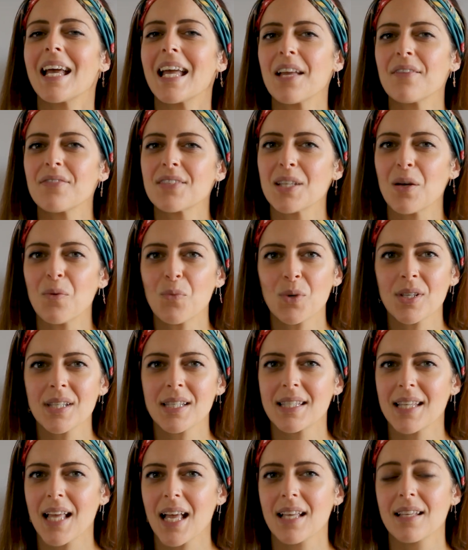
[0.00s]
If someone
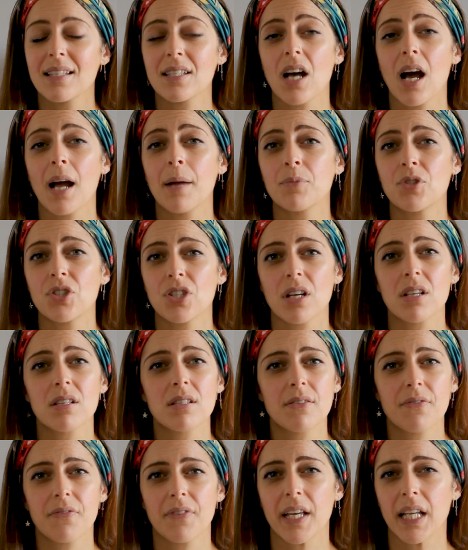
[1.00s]
says, "I'm
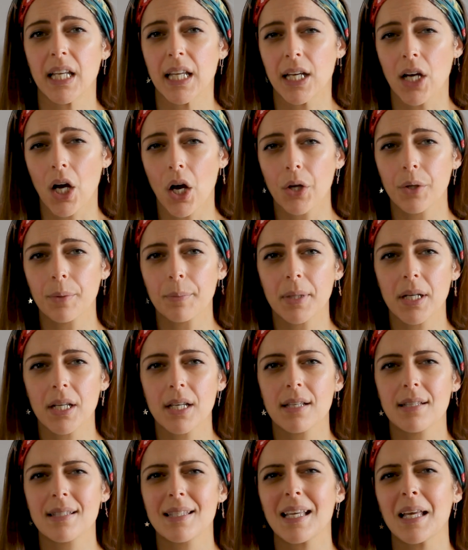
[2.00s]
just feeling
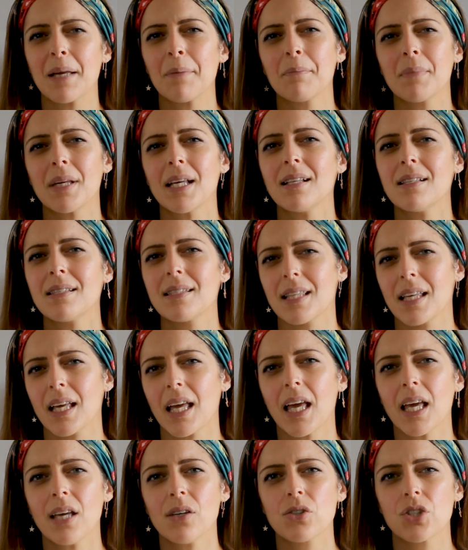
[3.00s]
hopeless," it means that
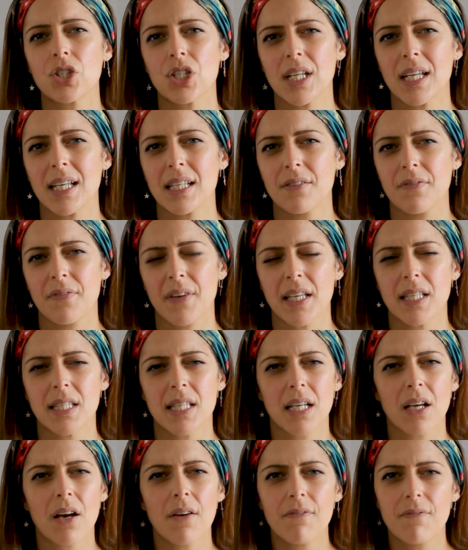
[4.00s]
he or she is
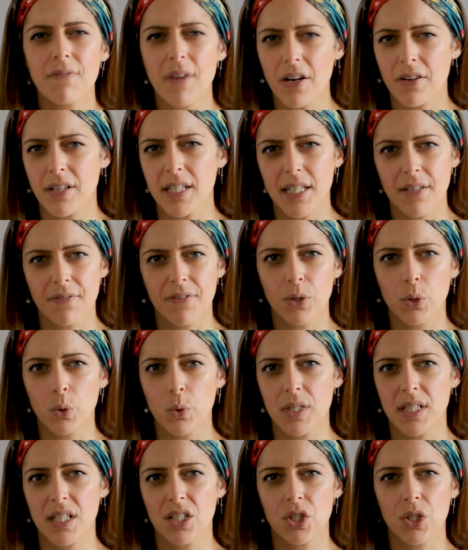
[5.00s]
facing a very difficult
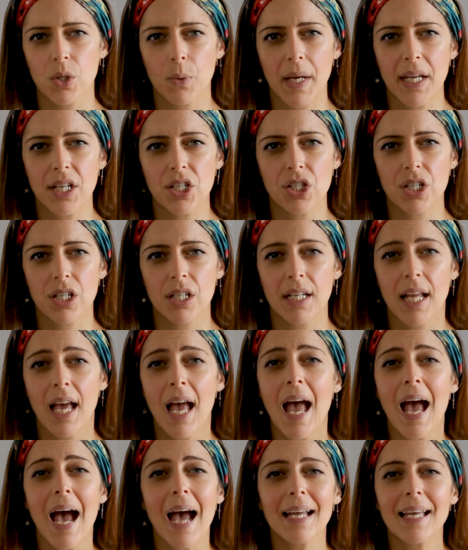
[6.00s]
situation
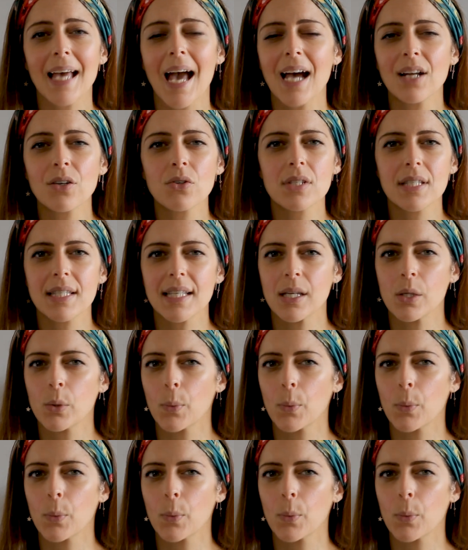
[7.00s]
and cannot see